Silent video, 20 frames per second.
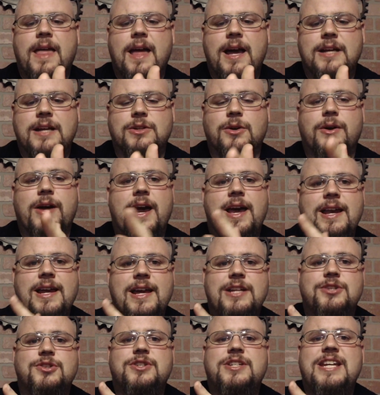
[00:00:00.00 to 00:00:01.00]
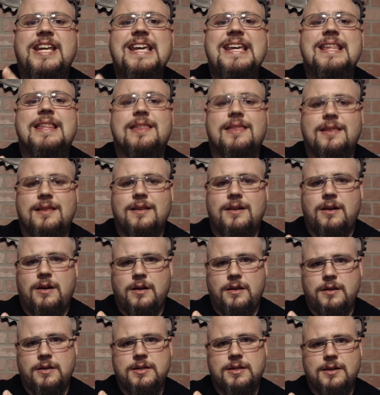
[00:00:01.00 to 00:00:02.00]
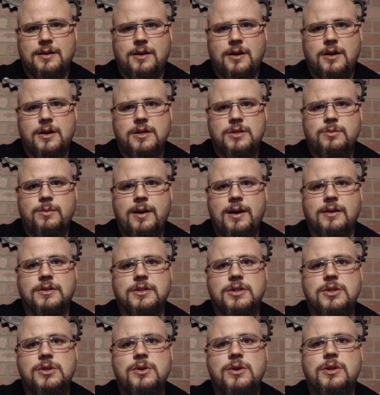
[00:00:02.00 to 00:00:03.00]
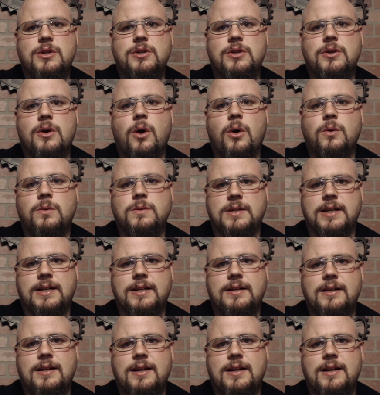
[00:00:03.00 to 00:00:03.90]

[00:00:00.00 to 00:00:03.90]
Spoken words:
It's okay to get your teeth on the cigar as well so you can hold it.